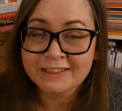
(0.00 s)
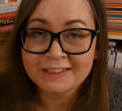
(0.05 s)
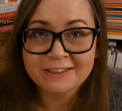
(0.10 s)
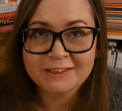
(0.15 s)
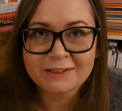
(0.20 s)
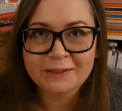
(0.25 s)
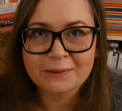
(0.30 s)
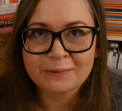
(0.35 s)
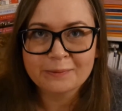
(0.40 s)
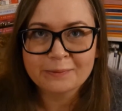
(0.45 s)

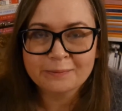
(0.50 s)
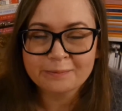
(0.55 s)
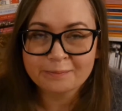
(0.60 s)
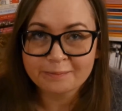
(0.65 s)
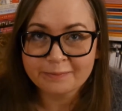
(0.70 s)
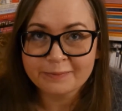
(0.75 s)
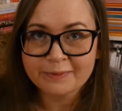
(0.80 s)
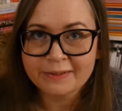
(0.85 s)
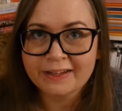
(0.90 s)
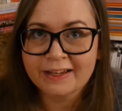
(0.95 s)
So
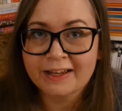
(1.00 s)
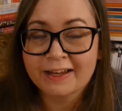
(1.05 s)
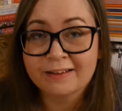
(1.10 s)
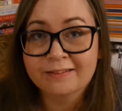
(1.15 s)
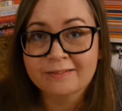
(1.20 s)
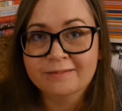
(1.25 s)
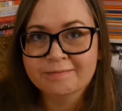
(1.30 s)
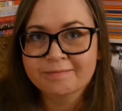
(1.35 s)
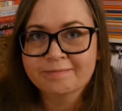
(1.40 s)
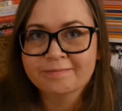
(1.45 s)
yeah,
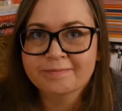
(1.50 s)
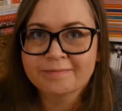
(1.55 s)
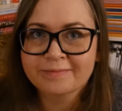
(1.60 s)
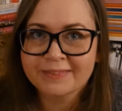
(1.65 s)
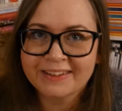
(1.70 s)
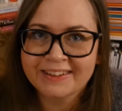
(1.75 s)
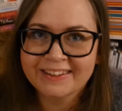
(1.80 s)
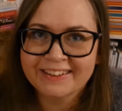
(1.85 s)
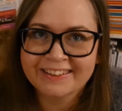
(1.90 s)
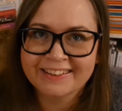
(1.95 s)

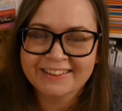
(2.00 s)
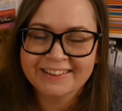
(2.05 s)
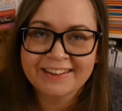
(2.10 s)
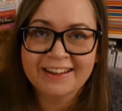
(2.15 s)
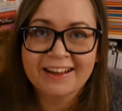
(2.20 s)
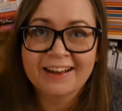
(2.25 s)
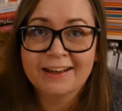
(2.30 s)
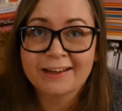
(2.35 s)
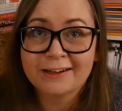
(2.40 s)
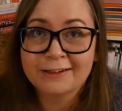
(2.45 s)

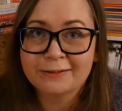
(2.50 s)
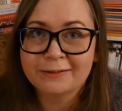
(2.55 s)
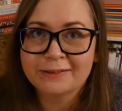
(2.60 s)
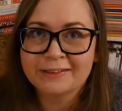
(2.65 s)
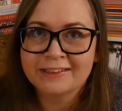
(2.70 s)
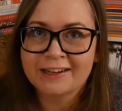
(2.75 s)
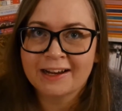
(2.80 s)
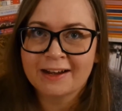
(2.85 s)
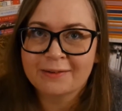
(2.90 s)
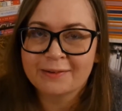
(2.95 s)
I'll do
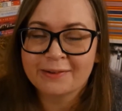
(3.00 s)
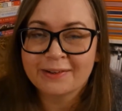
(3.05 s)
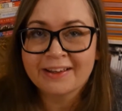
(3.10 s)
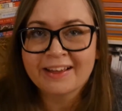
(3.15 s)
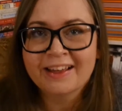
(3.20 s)
it now.